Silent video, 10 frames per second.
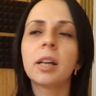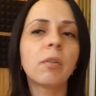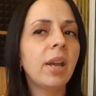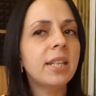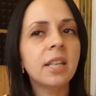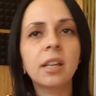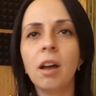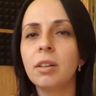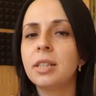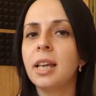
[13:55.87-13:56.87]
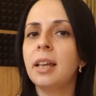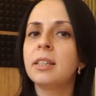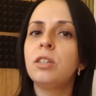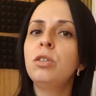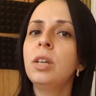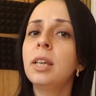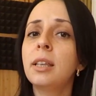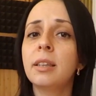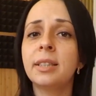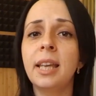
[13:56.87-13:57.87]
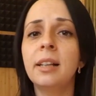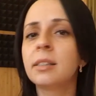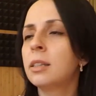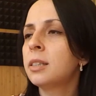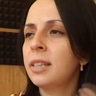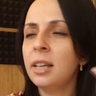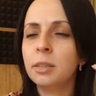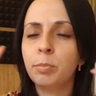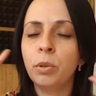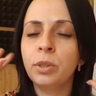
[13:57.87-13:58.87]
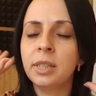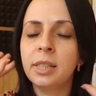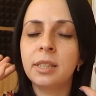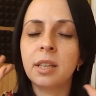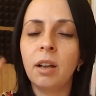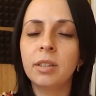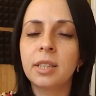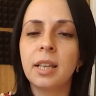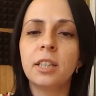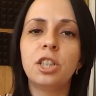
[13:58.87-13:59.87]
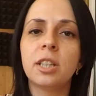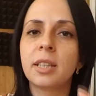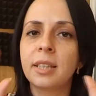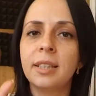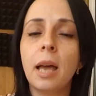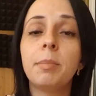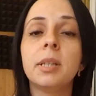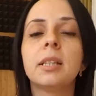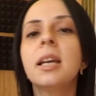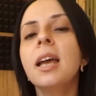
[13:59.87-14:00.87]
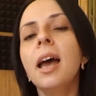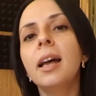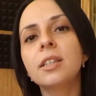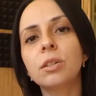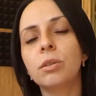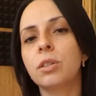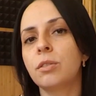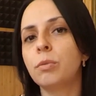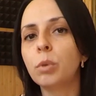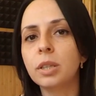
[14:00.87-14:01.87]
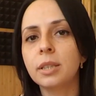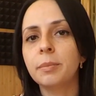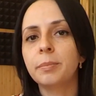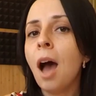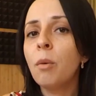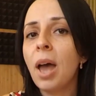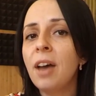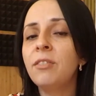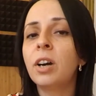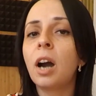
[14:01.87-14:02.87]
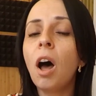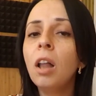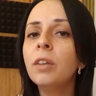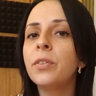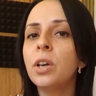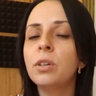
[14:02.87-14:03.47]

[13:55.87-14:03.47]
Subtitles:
creating content, doing sales. Sales process is constant, just accept it, and so on and so forth. However, all of